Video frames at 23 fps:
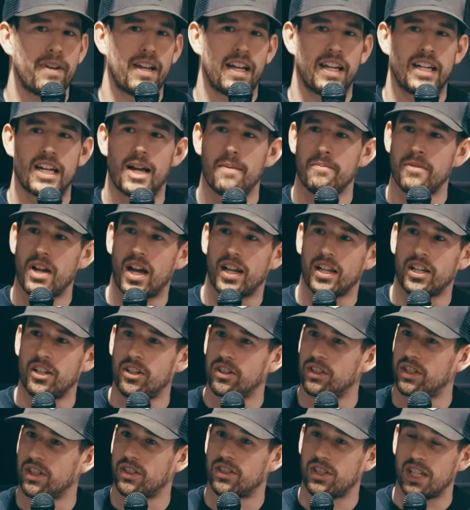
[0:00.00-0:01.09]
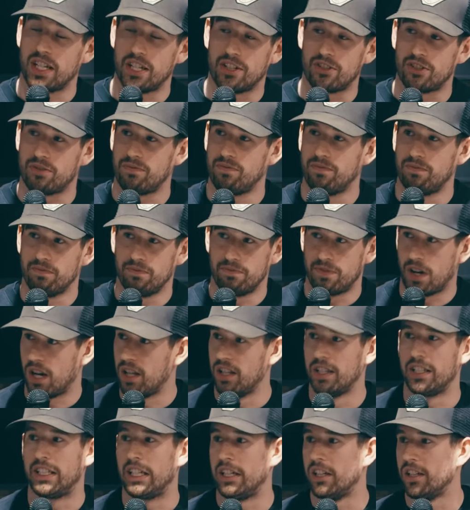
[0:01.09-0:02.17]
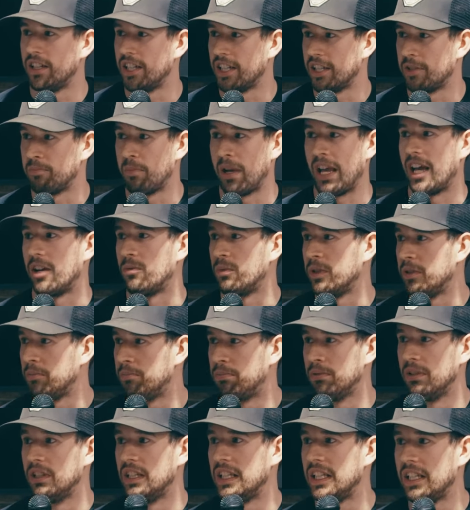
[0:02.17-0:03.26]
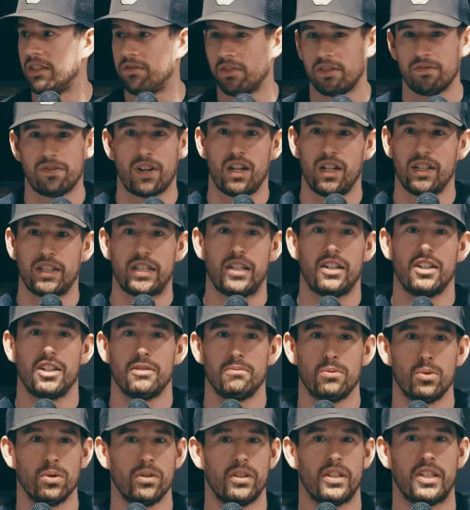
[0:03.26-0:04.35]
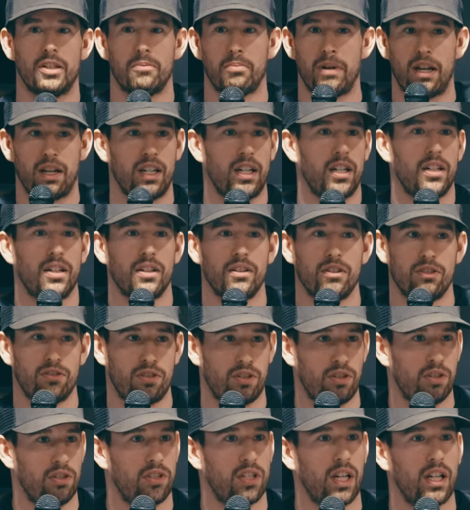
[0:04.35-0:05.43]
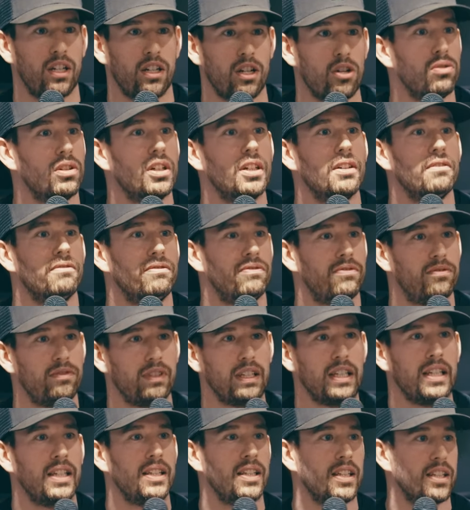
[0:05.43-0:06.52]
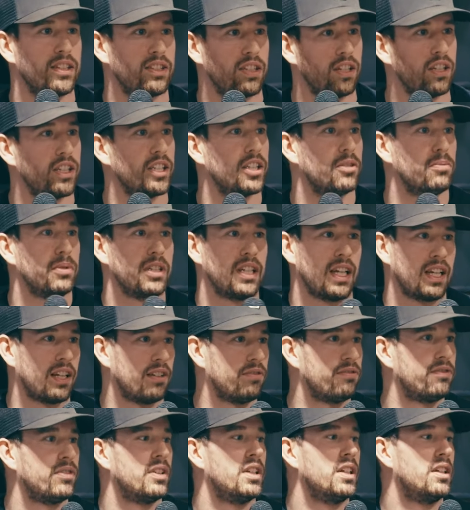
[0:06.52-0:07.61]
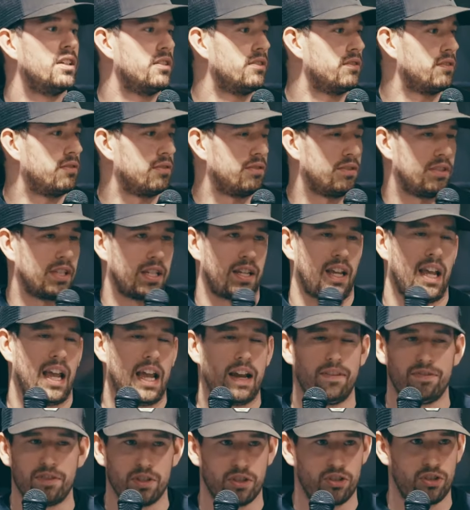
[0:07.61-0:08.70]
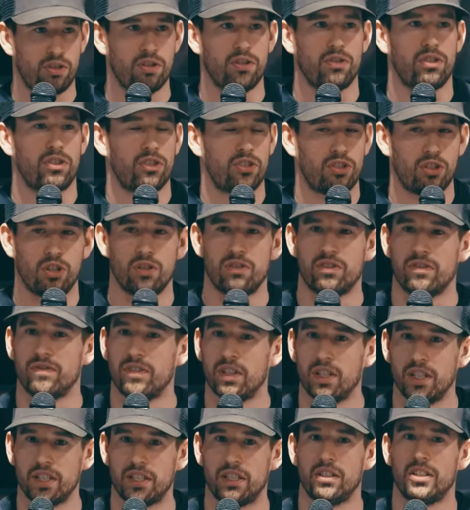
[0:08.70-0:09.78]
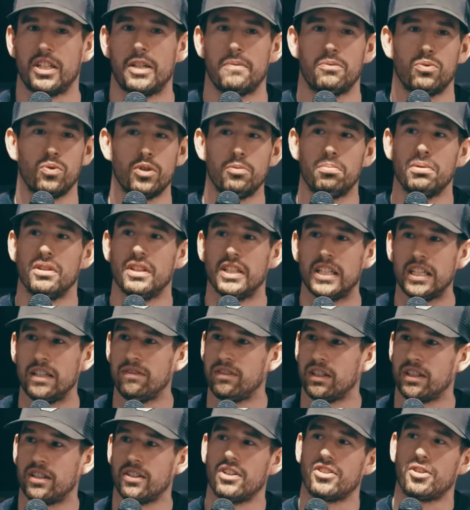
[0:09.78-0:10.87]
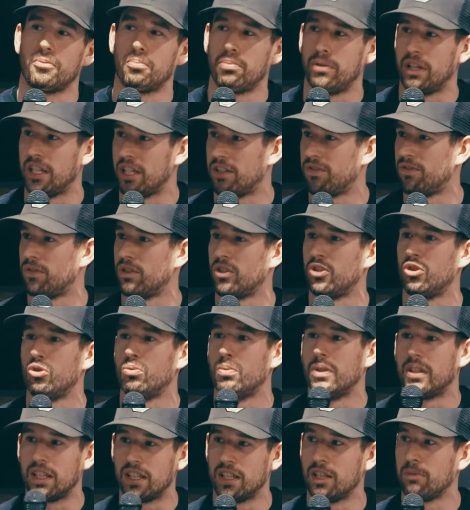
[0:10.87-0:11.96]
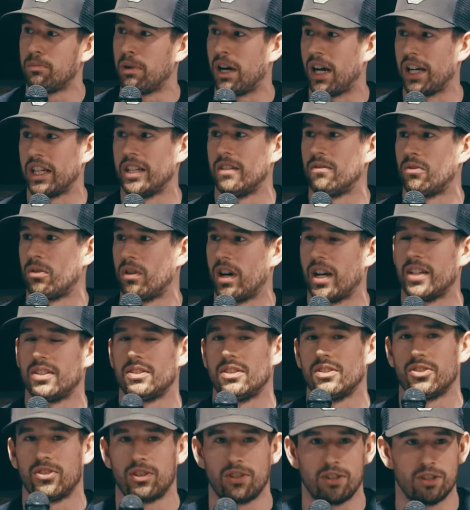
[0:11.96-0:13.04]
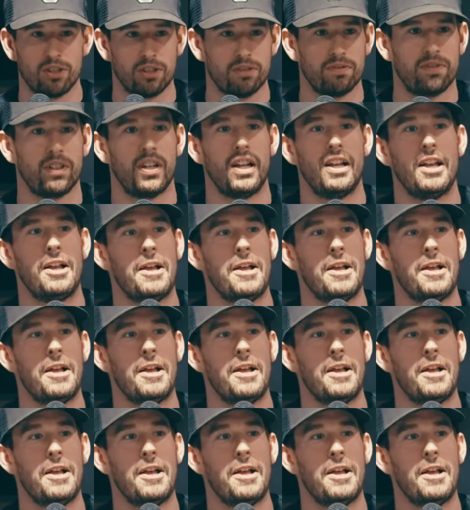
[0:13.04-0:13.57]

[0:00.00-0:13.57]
And I'm not here to say volunteering is bad. We believe in volunteering more than about any other church I know of. In this area, we have like half the church serves on volunteer teams. We believe that there is a place for you within the body of Christ to serve,